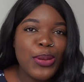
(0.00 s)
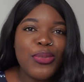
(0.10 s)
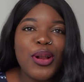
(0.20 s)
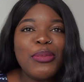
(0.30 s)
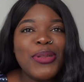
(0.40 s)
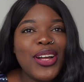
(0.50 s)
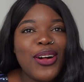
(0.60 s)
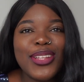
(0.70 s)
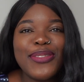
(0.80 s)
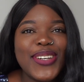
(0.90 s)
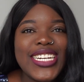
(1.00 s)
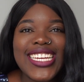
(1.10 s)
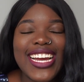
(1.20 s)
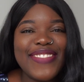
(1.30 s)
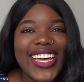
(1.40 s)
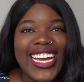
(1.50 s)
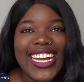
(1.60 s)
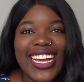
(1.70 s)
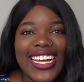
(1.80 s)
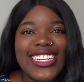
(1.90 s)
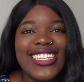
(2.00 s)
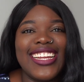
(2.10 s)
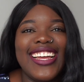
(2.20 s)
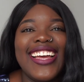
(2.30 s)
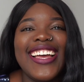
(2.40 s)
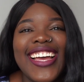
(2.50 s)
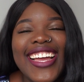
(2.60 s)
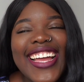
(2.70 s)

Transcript: probably all the free time that I had.